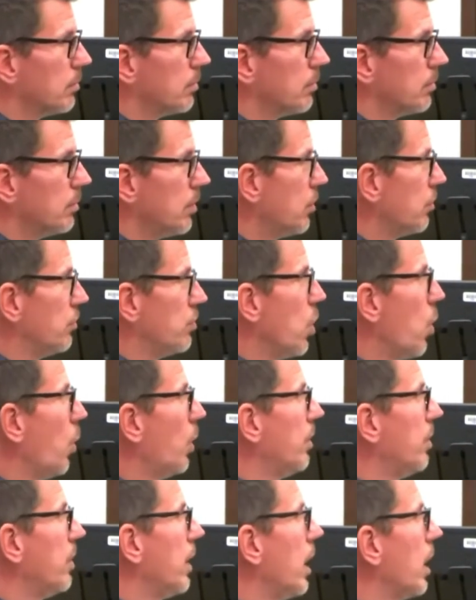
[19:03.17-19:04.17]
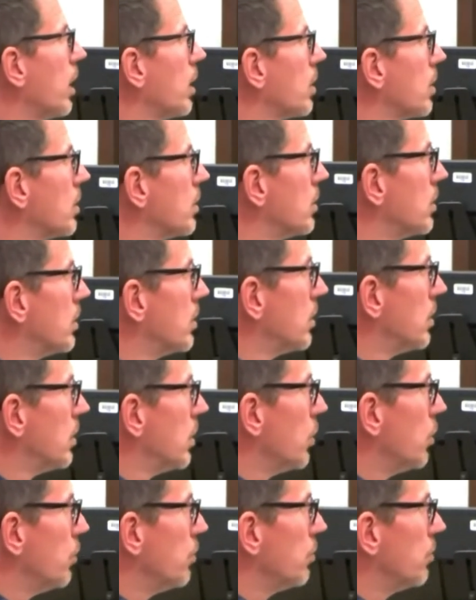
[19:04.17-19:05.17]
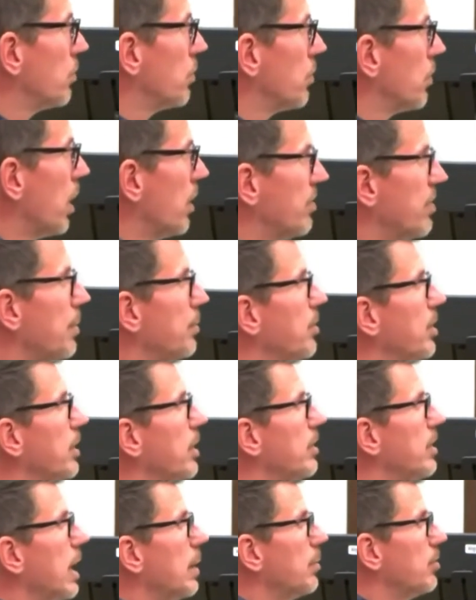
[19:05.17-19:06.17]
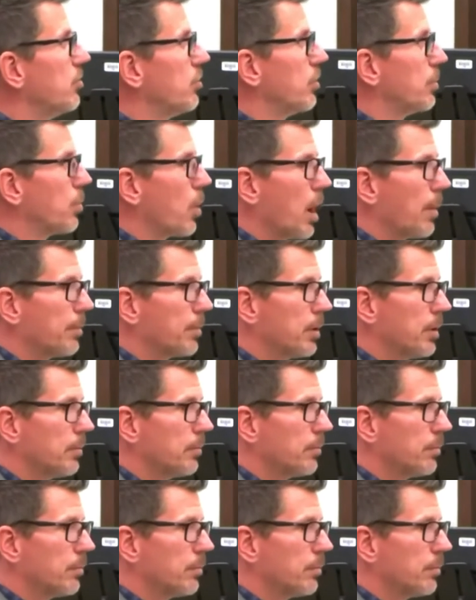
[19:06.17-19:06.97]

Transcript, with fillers: There's no one there who's attempting to damage the property.